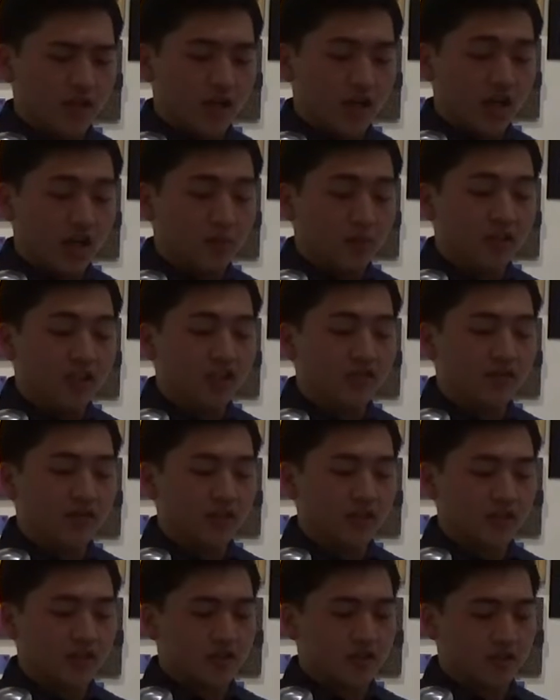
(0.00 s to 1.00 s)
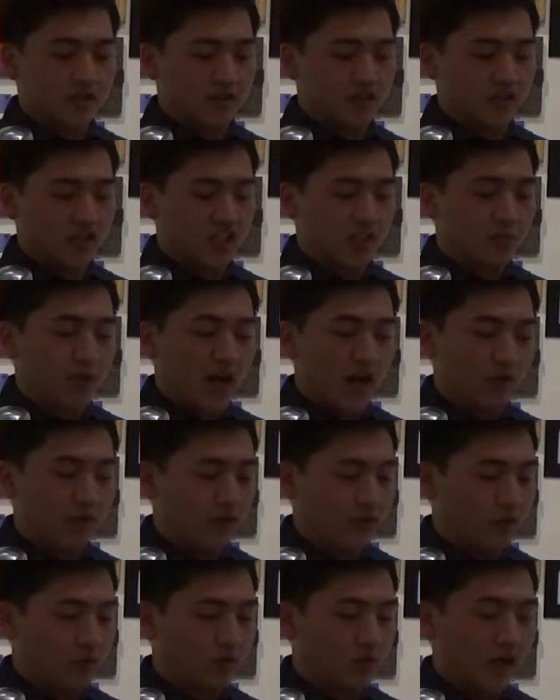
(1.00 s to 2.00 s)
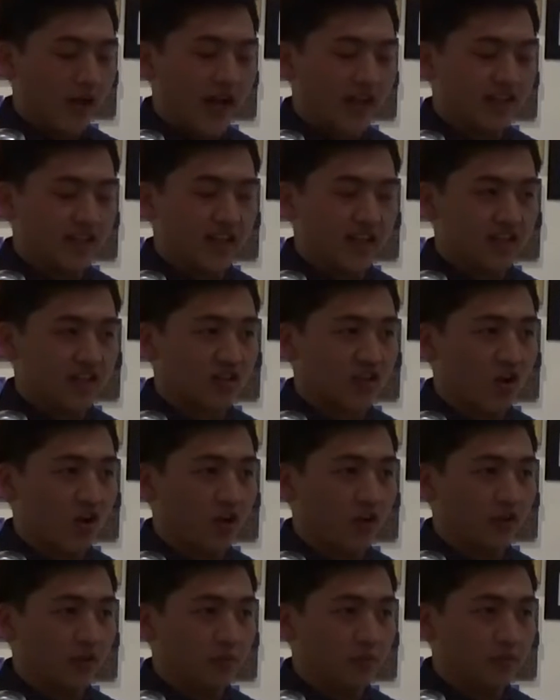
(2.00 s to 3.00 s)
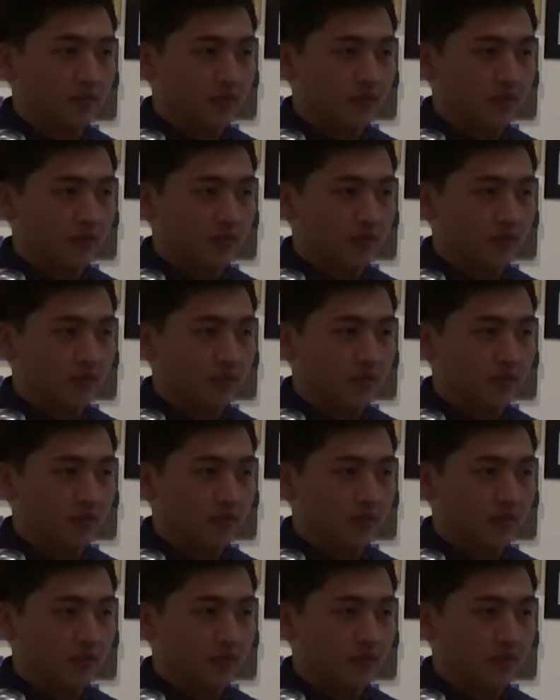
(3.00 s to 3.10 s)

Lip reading: oblivious to the spiderweb of cracks that scarred him.